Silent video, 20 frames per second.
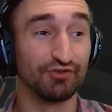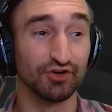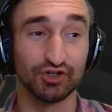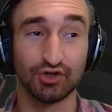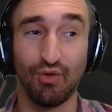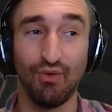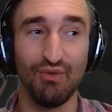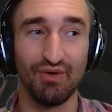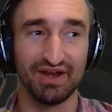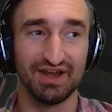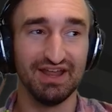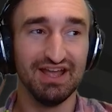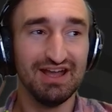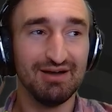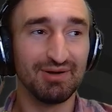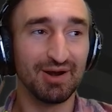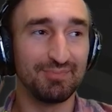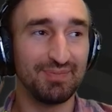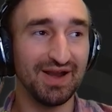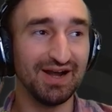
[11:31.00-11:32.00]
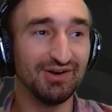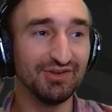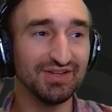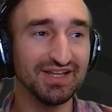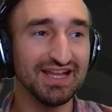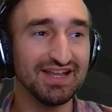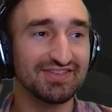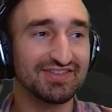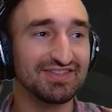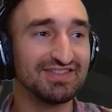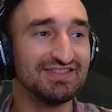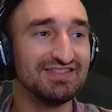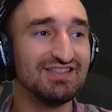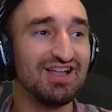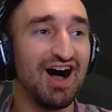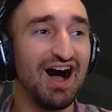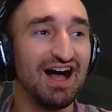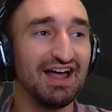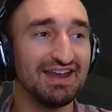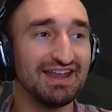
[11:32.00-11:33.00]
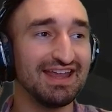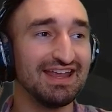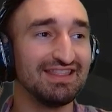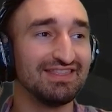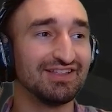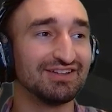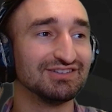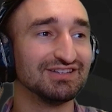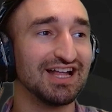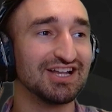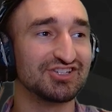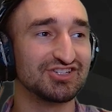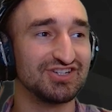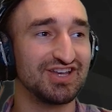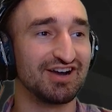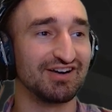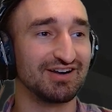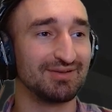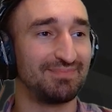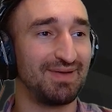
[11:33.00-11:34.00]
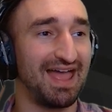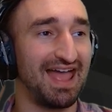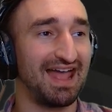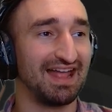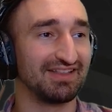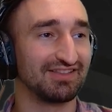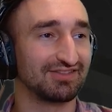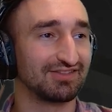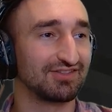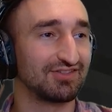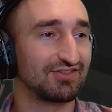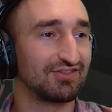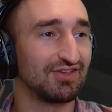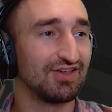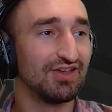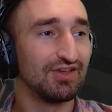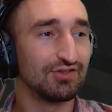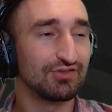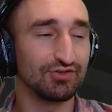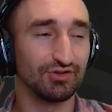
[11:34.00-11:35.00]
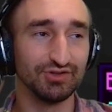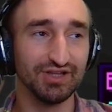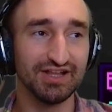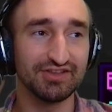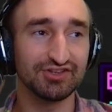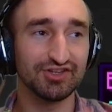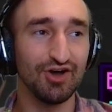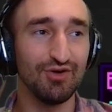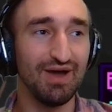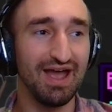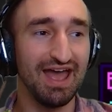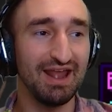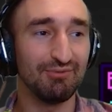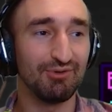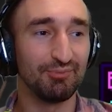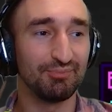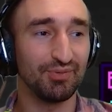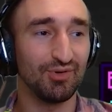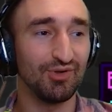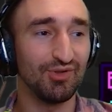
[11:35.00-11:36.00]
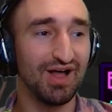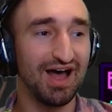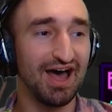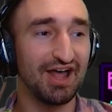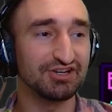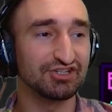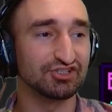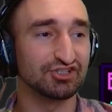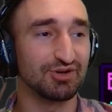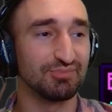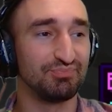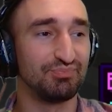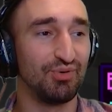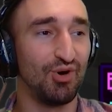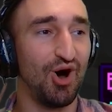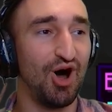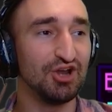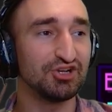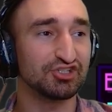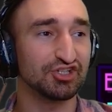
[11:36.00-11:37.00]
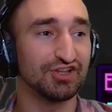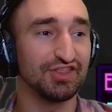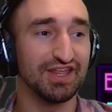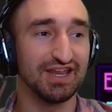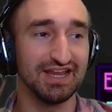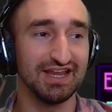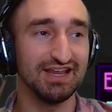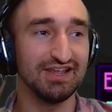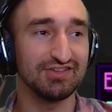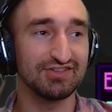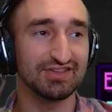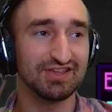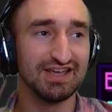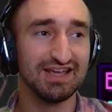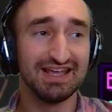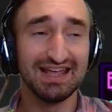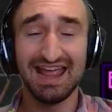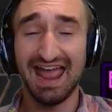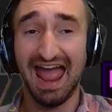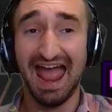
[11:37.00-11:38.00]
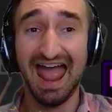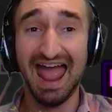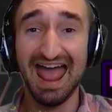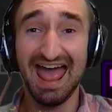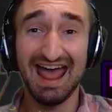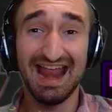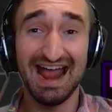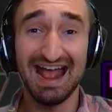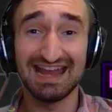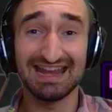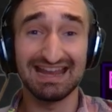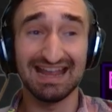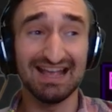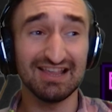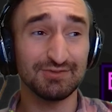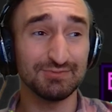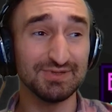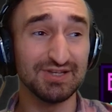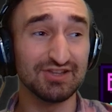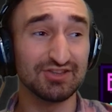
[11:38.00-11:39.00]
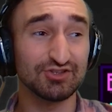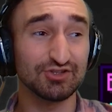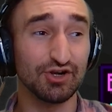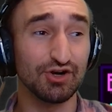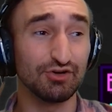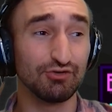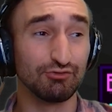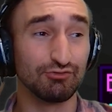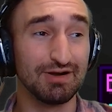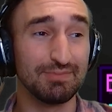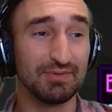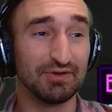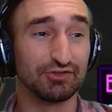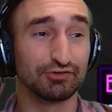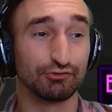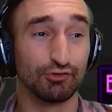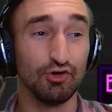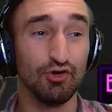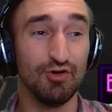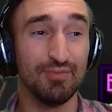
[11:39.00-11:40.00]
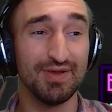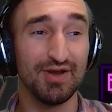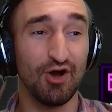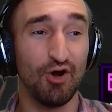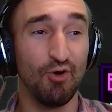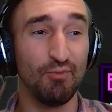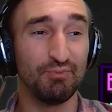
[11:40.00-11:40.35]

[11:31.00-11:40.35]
coin, but apparently it's not in the legendary bags. So let's go ahead and we'll pull out just a bunch of these, and I guess we just start ripping through them and hope